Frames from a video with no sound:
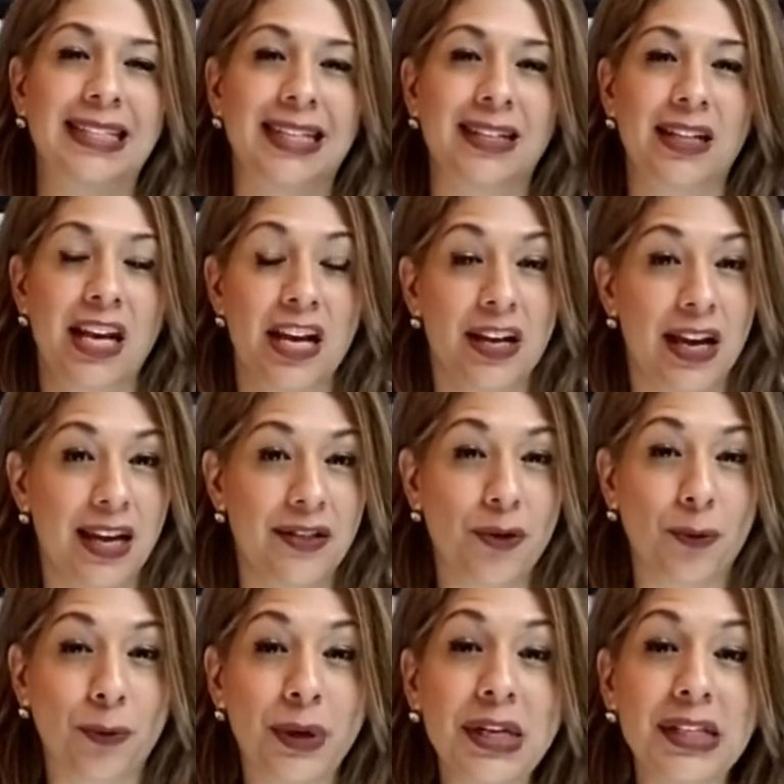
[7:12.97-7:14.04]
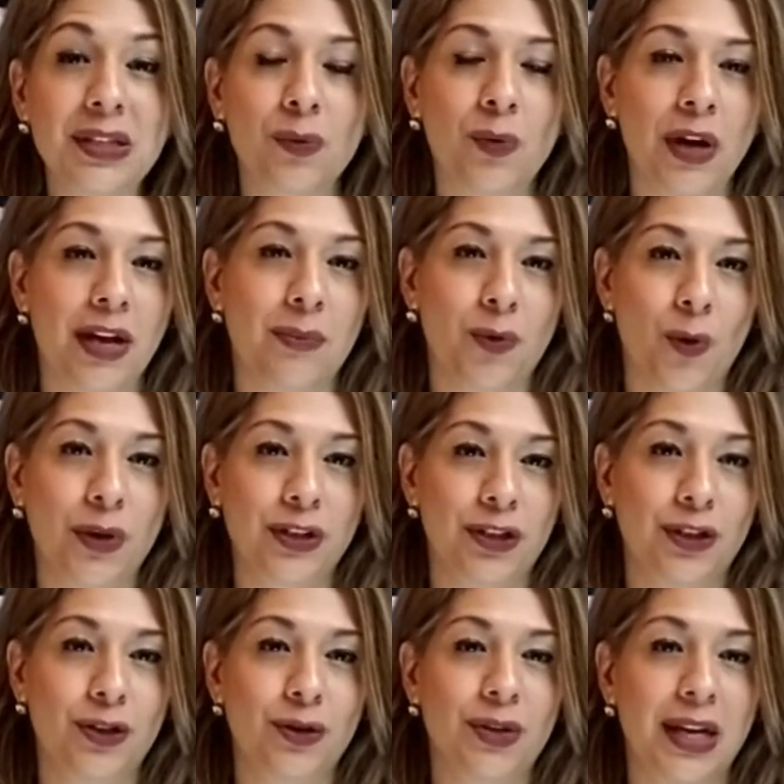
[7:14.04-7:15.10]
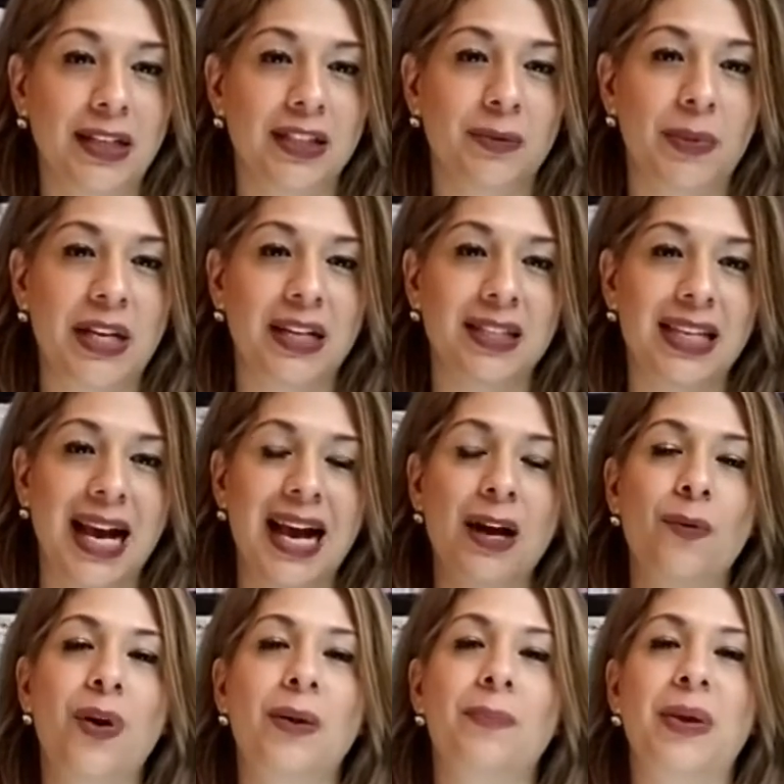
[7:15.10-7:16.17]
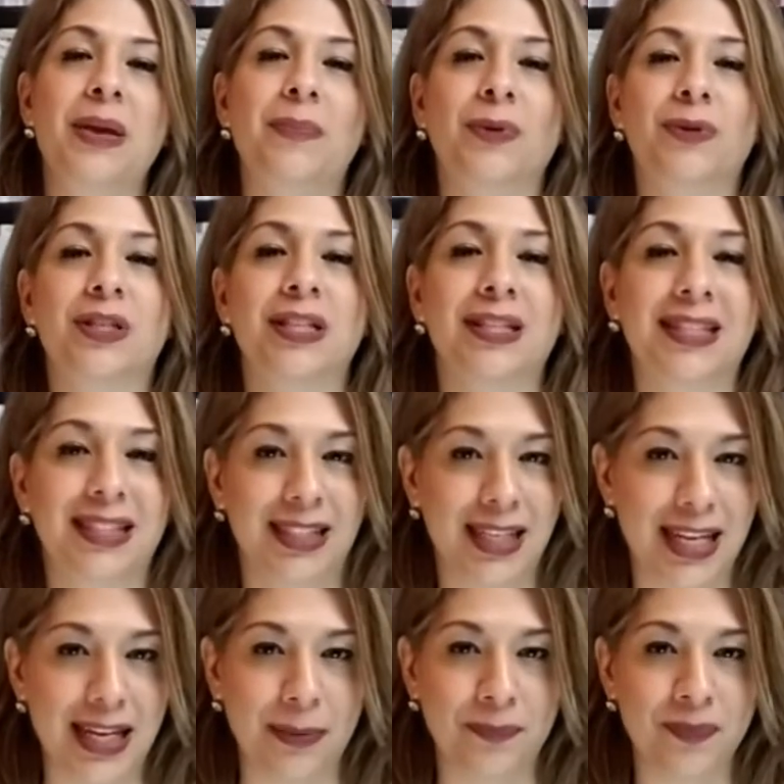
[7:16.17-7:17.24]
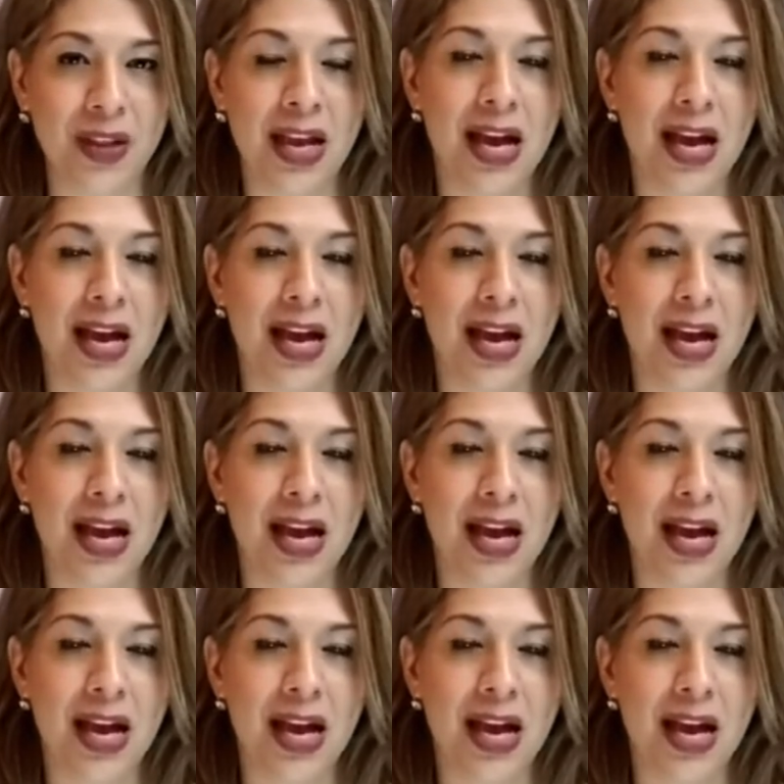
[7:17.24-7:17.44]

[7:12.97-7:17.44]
And the reason why I'm going to do that is because I want people to see